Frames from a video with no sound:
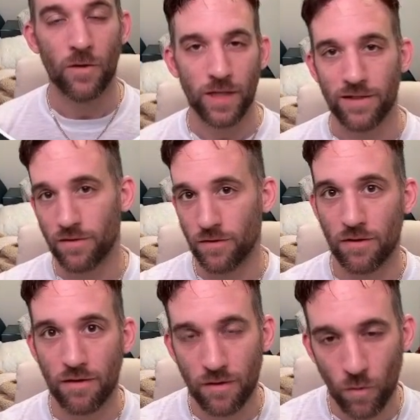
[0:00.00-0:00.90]
Okay, so
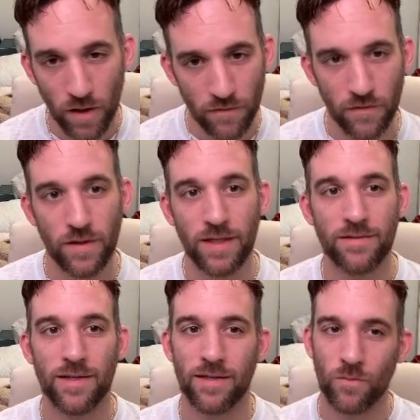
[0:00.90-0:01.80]
there are quite a few
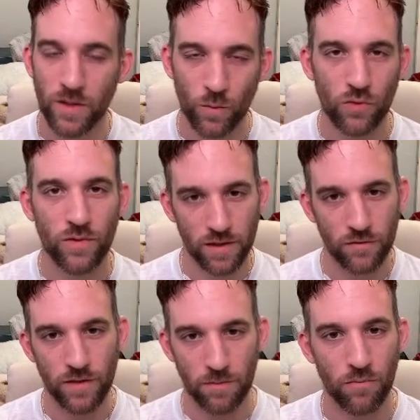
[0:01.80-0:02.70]
things that we will need
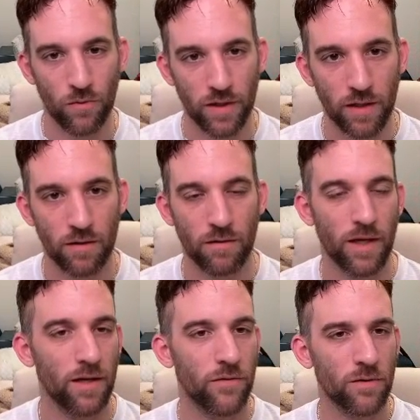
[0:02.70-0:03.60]
to import here.
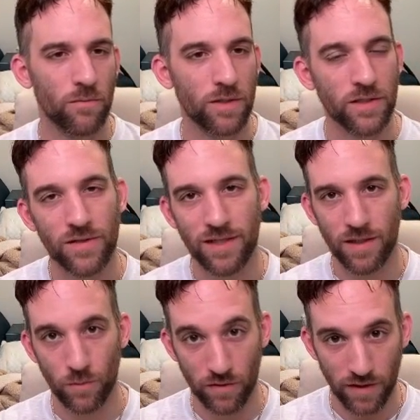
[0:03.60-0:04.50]
And if you're going to really use
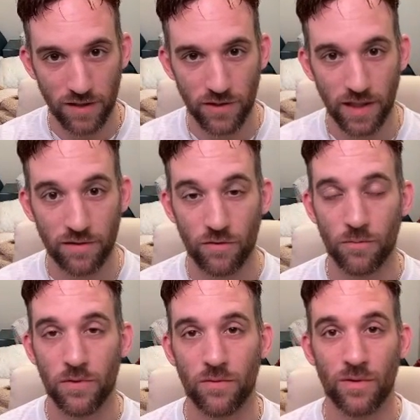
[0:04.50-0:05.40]
anything with Langchain to
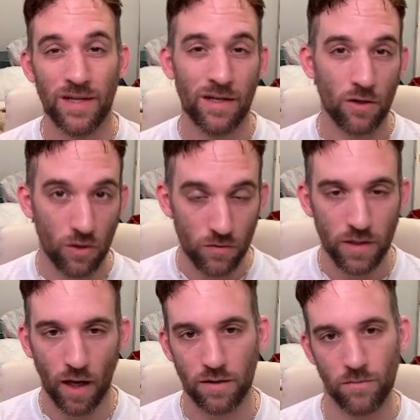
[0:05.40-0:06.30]
help you load
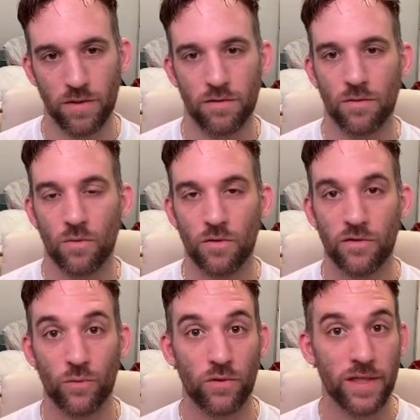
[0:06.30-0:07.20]
documents or
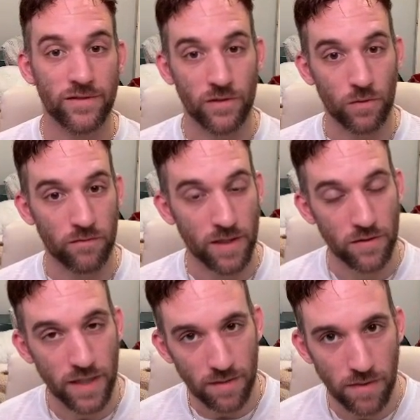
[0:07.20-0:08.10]
store things into a
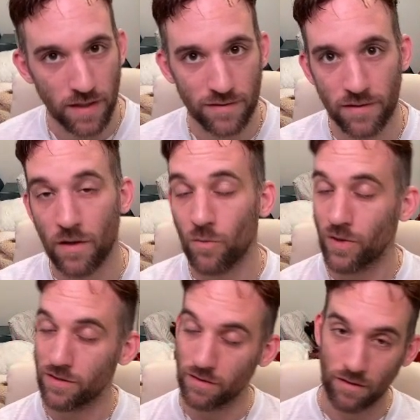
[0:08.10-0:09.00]
vector database,
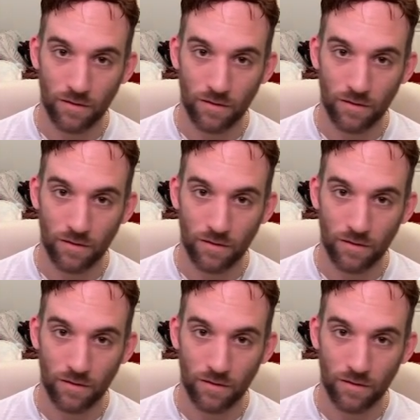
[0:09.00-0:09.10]
which there